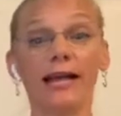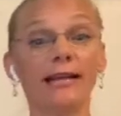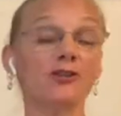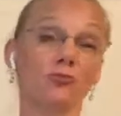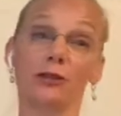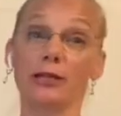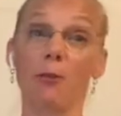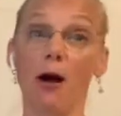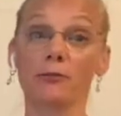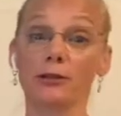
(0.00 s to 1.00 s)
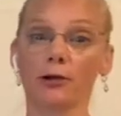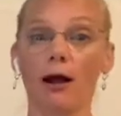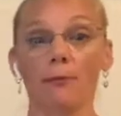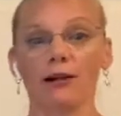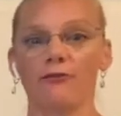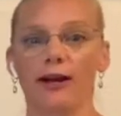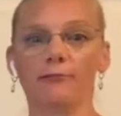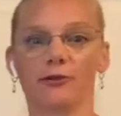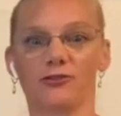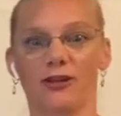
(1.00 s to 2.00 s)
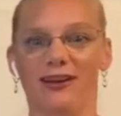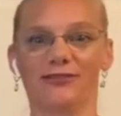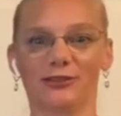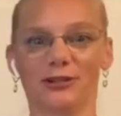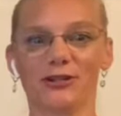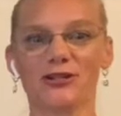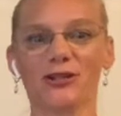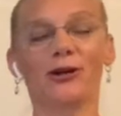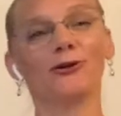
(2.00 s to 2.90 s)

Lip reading: and it's really popular among fiber travelers.